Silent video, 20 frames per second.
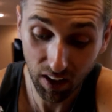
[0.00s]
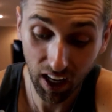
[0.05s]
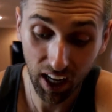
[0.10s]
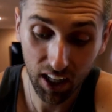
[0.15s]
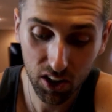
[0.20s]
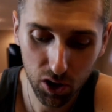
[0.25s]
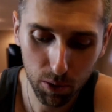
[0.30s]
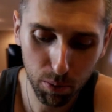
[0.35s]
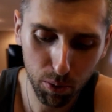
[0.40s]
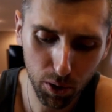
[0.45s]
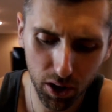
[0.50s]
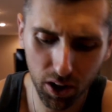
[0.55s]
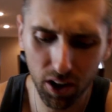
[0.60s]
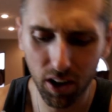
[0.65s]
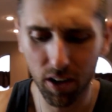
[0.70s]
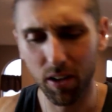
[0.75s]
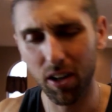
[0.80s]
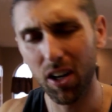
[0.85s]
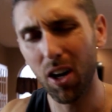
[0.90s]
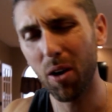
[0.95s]
Actually pretty
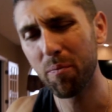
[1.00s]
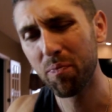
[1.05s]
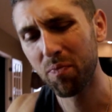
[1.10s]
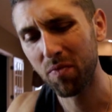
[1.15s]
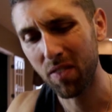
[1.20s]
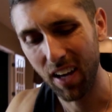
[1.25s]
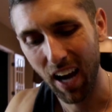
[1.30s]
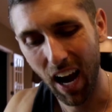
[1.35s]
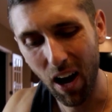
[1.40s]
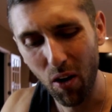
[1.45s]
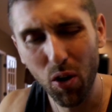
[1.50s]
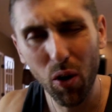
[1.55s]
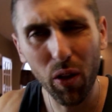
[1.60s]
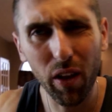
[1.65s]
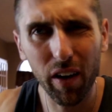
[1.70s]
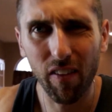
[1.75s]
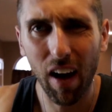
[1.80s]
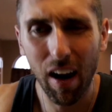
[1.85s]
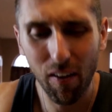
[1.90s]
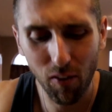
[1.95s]
good. You know, I don't know
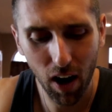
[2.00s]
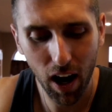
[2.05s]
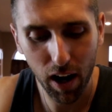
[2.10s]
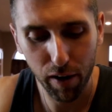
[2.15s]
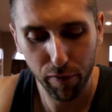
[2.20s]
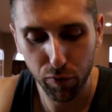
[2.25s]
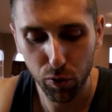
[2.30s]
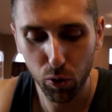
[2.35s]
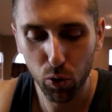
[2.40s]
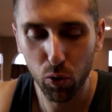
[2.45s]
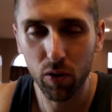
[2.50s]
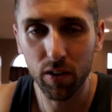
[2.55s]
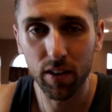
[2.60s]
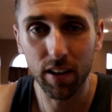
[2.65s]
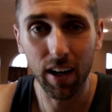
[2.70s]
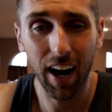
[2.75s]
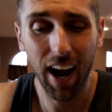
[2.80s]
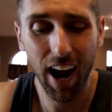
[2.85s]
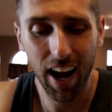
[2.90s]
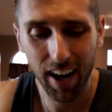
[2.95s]
that I've ever had a food
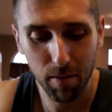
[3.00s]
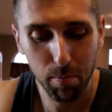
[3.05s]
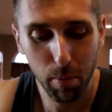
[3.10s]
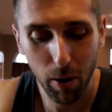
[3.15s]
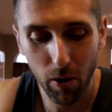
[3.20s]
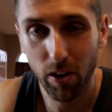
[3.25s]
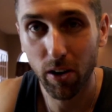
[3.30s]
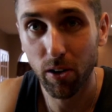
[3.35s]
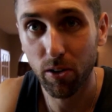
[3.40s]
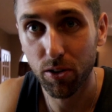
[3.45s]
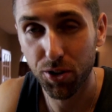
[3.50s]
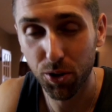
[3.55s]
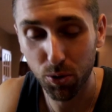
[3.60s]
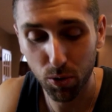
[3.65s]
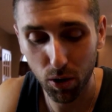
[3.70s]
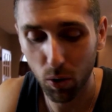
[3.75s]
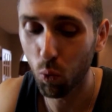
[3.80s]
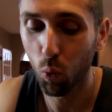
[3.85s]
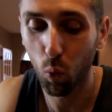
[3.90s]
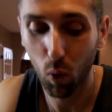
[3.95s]
that I added marinara to
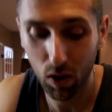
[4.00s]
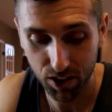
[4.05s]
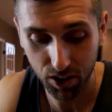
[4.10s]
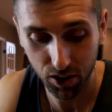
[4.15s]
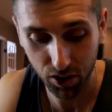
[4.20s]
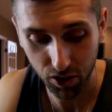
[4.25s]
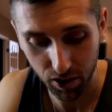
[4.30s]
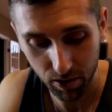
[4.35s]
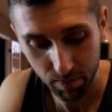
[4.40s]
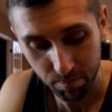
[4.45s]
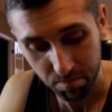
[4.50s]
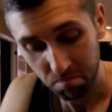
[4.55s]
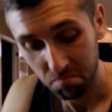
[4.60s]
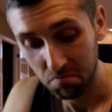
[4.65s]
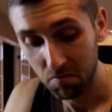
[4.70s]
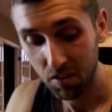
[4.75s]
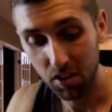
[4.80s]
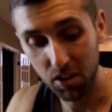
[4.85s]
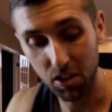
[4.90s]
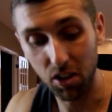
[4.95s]
that wasn't good.
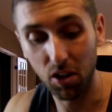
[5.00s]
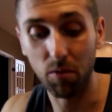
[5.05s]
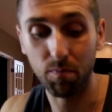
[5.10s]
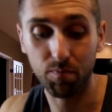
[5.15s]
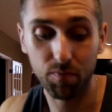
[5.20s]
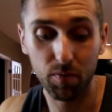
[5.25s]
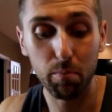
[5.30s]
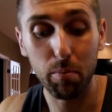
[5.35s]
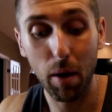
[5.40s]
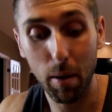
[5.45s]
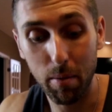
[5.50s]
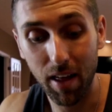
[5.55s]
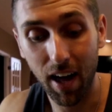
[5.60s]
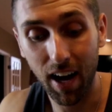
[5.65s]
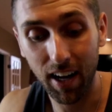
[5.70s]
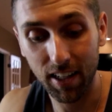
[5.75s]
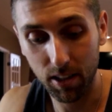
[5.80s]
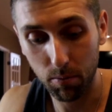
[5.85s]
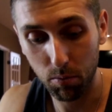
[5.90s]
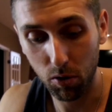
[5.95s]
So maybe that
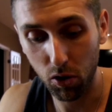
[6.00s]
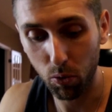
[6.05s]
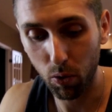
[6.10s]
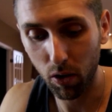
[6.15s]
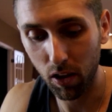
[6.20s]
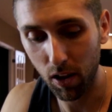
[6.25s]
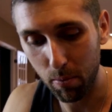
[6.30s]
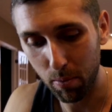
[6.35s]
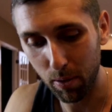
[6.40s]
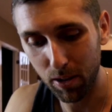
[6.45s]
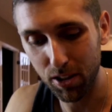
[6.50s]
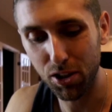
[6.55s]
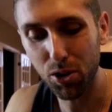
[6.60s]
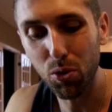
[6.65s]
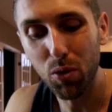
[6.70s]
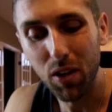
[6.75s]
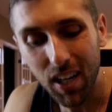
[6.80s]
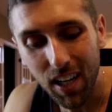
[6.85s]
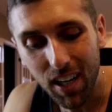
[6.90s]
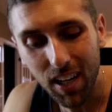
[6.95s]
has something to do with it. But
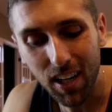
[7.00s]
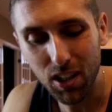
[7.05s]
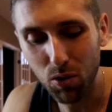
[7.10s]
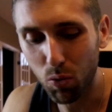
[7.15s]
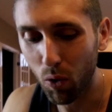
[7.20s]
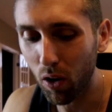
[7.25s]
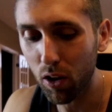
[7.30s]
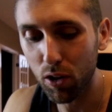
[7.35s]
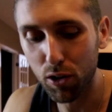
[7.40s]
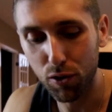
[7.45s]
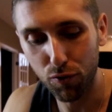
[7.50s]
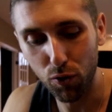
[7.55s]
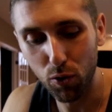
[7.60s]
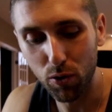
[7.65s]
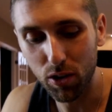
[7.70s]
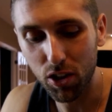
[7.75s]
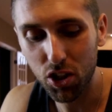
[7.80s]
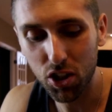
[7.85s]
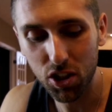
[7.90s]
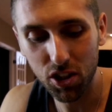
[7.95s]
zucchini is one of those
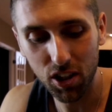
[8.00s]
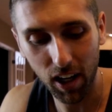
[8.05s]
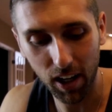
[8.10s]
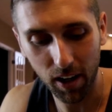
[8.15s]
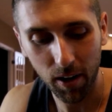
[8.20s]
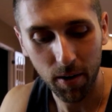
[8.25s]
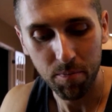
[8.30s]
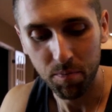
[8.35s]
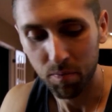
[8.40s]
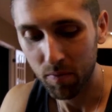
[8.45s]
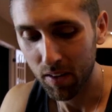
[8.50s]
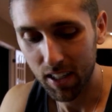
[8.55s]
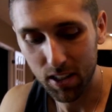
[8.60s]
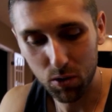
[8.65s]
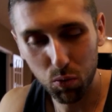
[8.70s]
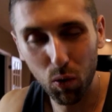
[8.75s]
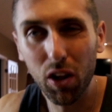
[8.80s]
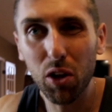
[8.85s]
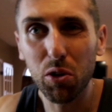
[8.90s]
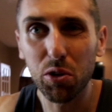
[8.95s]
foods, it's just like,
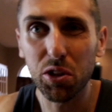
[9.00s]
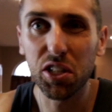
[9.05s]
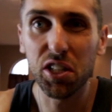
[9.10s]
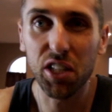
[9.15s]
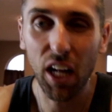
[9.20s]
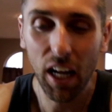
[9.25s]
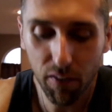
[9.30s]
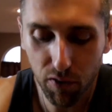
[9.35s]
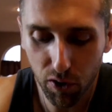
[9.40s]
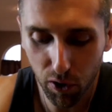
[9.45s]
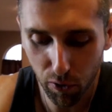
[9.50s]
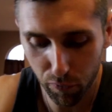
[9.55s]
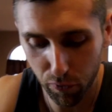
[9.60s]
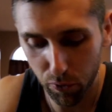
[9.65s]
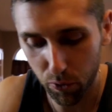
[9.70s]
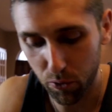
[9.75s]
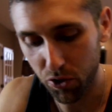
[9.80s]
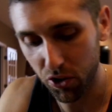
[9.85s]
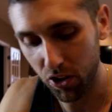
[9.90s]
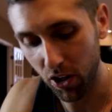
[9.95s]
it's one of those savior
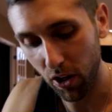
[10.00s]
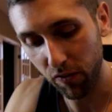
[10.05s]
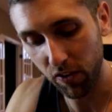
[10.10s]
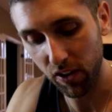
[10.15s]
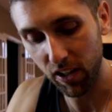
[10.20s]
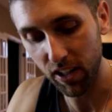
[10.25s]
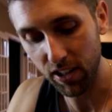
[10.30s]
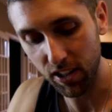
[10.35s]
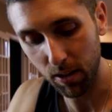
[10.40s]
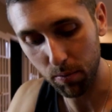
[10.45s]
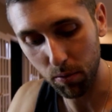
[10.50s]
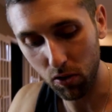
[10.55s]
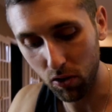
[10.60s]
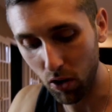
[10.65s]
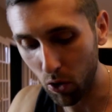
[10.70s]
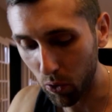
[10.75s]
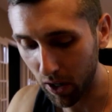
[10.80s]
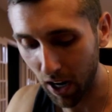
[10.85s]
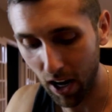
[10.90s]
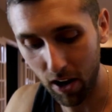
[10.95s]
foods, you know, if you need something
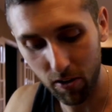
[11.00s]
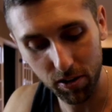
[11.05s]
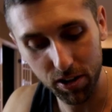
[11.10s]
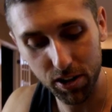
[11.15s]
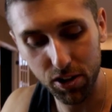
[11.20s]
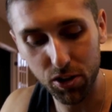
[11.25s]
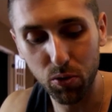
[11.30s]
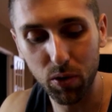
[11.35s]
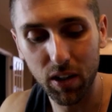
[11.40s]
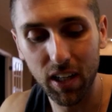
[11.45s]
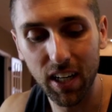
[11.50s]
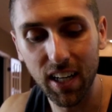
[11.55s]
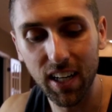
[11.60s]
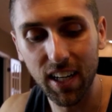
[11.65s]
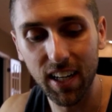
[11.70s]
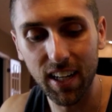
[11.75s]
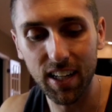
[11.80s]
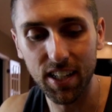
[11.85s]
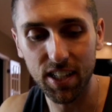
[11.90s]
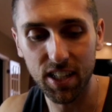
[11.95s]
low calorie,
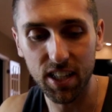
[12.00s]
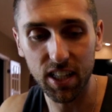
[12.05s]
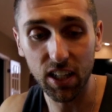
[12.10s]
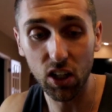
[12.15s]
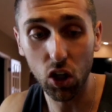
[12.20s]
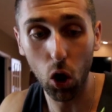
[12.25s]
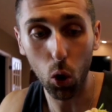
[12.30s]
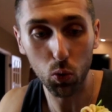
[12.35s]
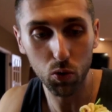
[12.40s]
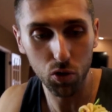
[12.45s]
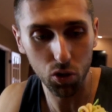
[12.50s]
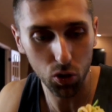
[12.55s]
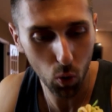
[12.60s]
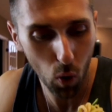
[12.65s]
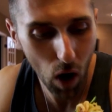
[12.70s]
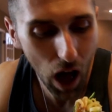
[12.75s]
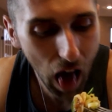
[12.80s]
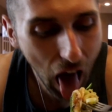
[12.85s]
zucchini is the go-to.